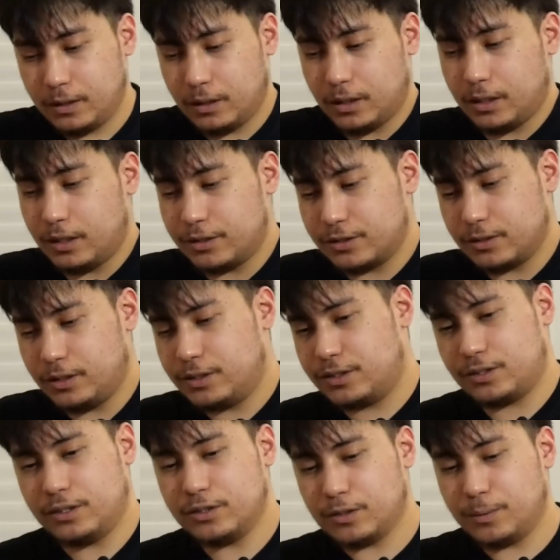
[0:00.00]
So let's
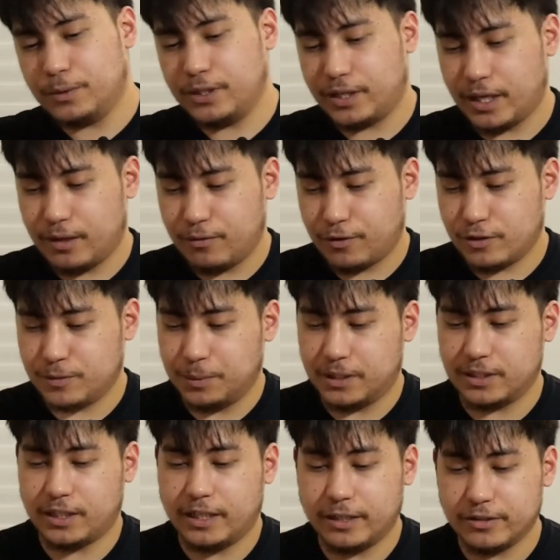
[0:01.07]
open the game first because
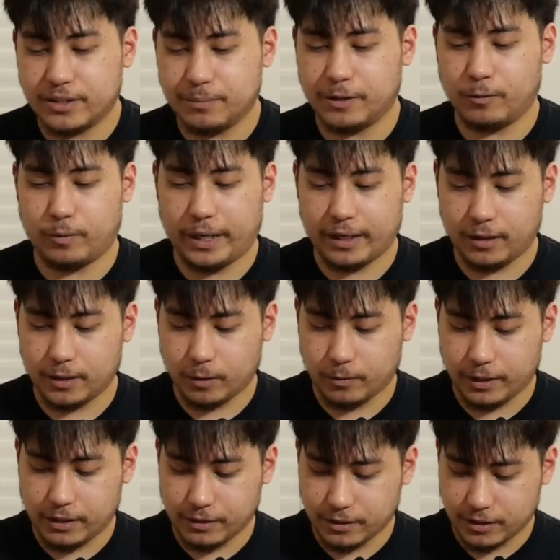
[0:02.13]
I hear something rattling
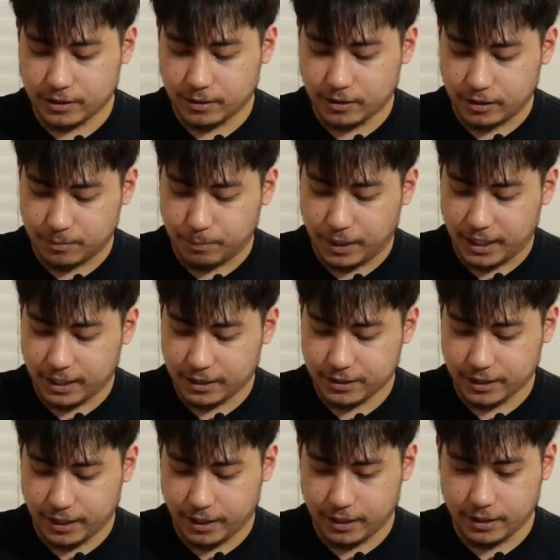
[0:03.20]
around in this box
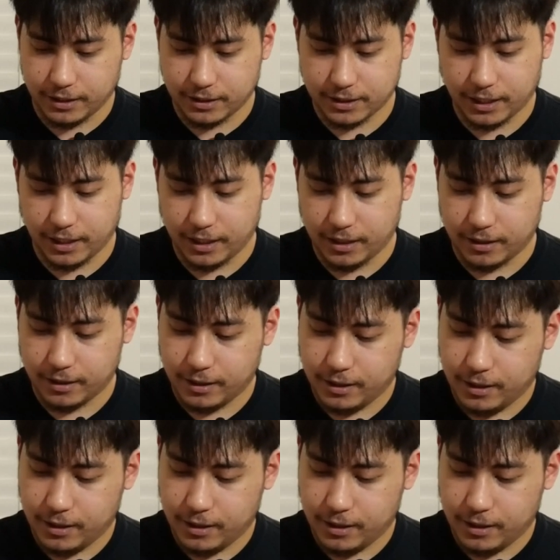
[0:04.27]
and it's kind of